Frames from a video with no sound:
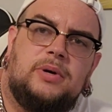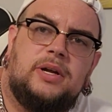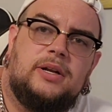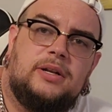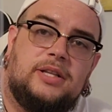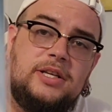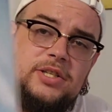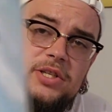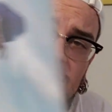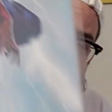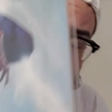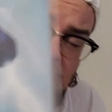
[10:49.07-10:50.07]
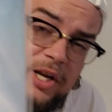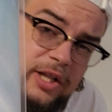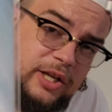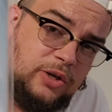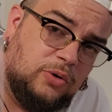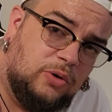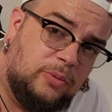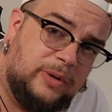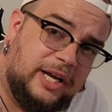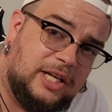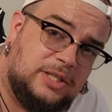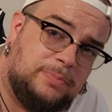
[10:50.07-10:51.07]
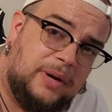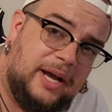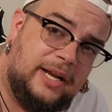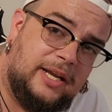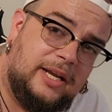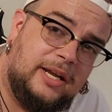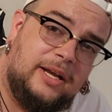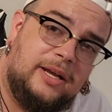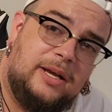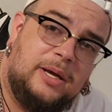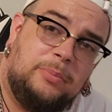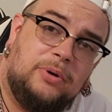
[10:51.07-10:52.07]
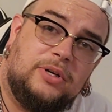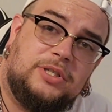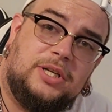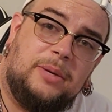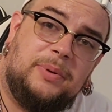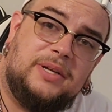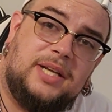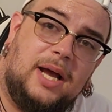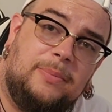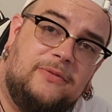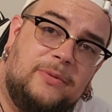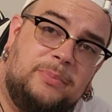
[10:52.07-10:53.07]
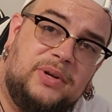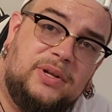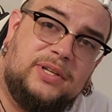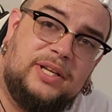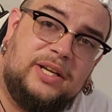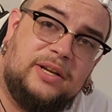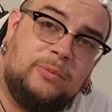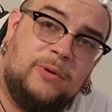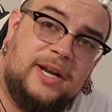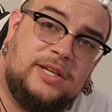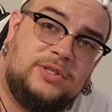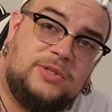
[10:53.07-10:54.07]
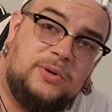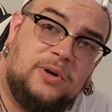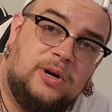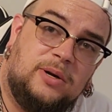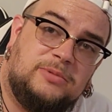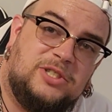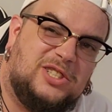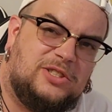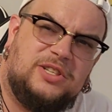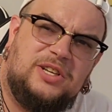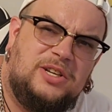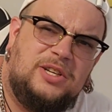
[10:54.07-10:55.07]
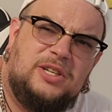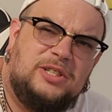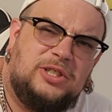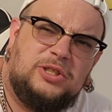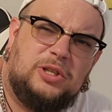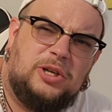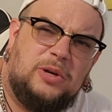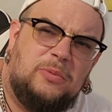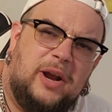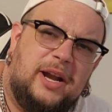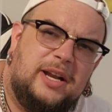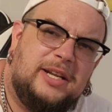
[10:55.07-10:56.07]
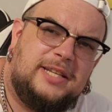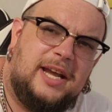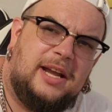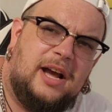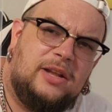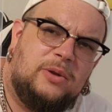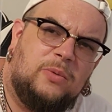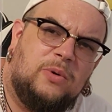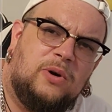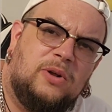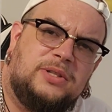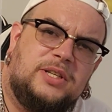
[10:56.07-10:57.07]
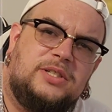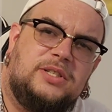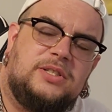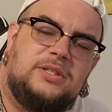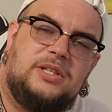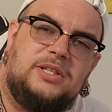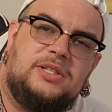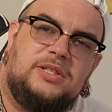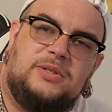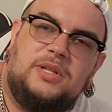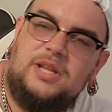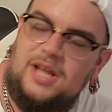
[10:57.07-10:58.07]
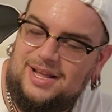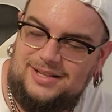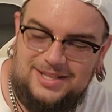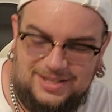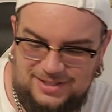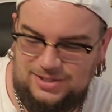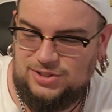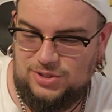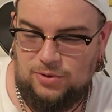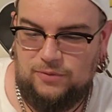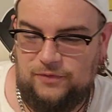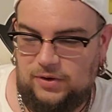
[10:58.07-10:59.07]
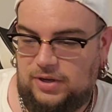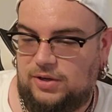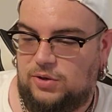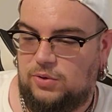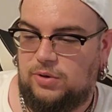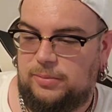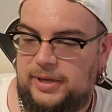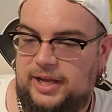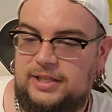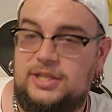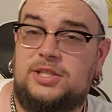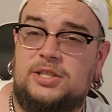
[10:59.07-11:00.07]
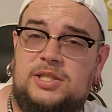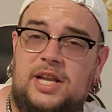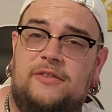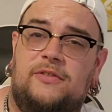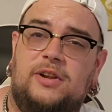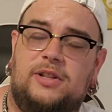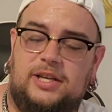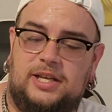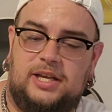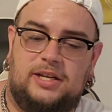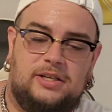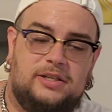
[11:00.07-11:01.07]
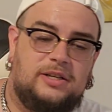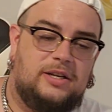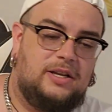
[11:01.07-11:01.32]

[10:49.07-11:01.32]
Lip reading: But this is really cool. We got Spidey perched up on top of a building in a rainstorm, just looking ready to take on the world. This is so fucking cool, man. This is definitely getting.